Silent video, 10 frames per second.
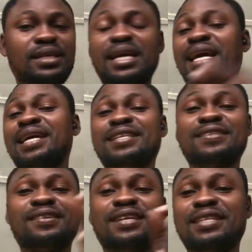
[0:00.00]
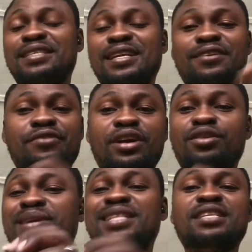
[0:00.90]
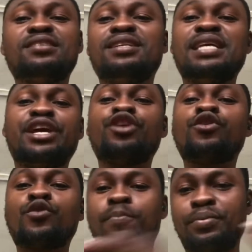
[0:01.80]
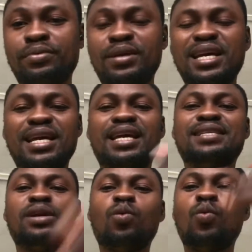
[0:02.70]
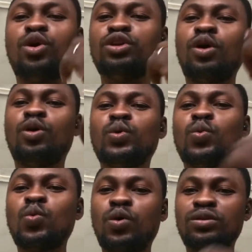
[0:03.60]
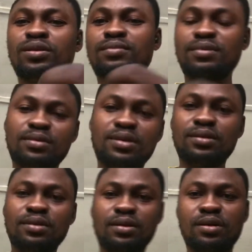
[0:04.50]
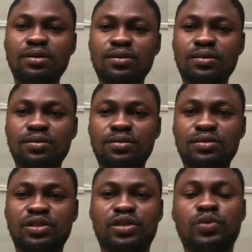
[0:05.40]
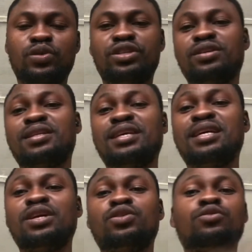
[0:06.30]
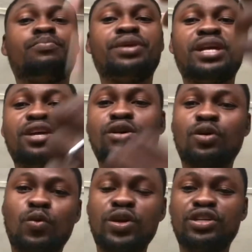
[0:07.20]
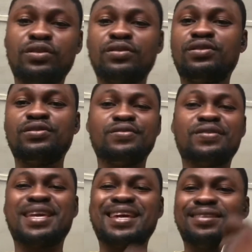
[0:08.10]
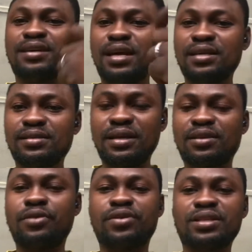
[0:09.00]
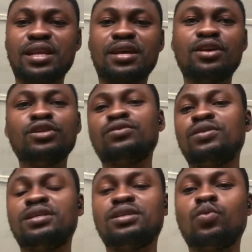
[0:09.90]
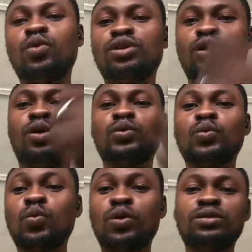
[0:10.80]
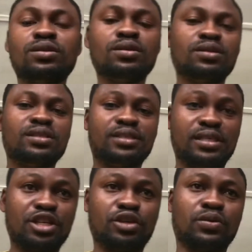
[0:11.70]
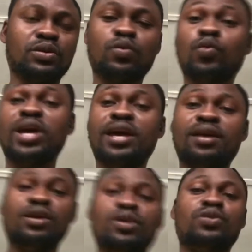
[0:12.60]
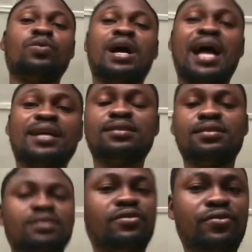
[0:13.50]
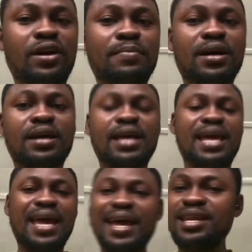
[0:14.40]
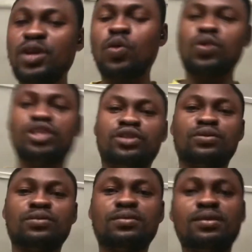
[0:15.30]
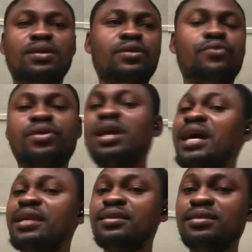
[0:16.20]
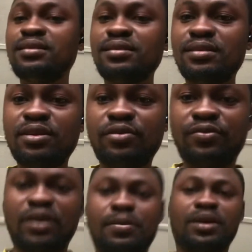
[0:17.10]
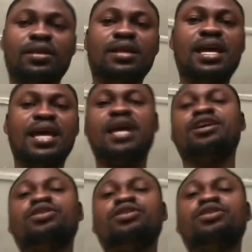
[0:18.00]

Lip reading: It is not a Telegram group. It is not a group. It's a one-on-one situation. You bring in your questions, you get the answer directly. So it's a one-on-one session where you ask the farmer any question regarding snail farming and you